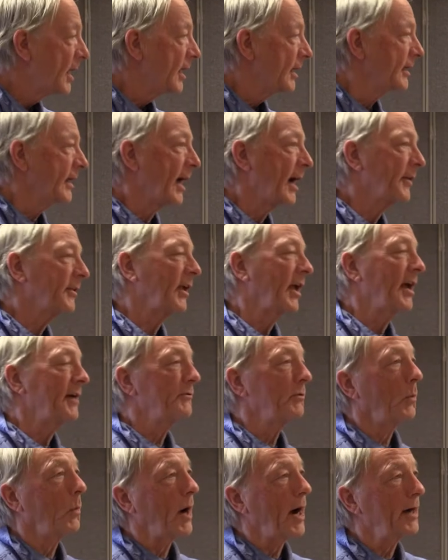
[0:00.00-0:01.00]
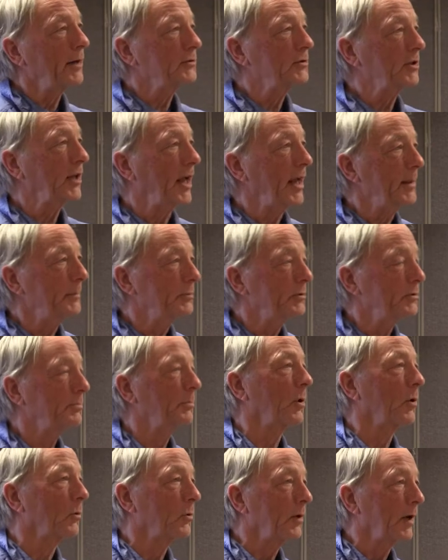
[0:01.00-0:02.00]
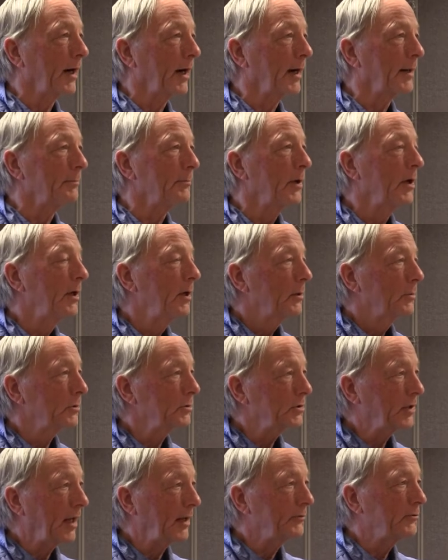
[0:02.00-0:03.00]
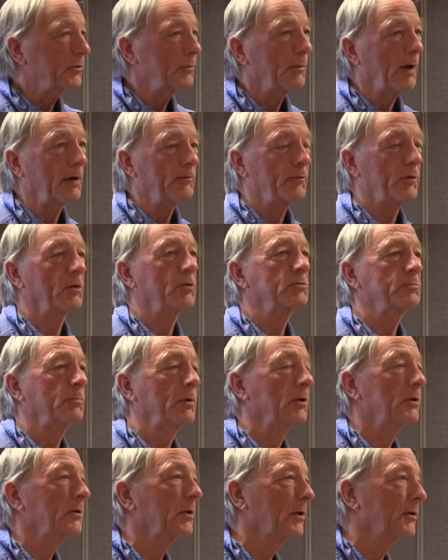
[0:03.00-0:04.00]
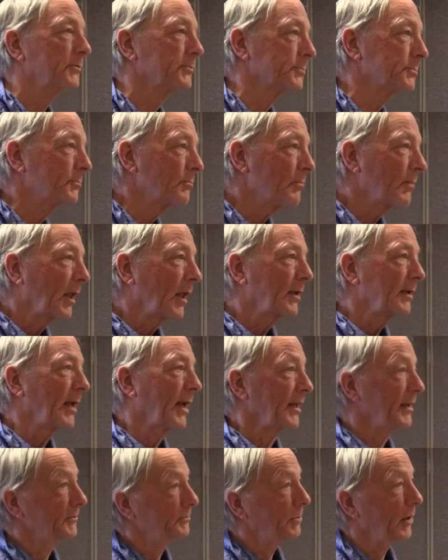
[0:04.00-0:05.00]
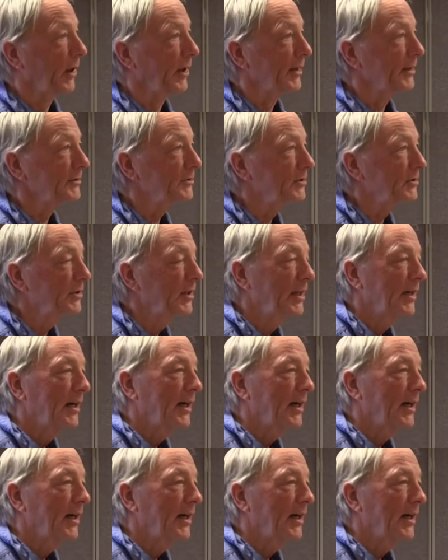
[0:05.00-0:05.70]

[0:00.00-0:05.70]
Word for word: Now they have a wildscapes program, which came from my first book on native plants,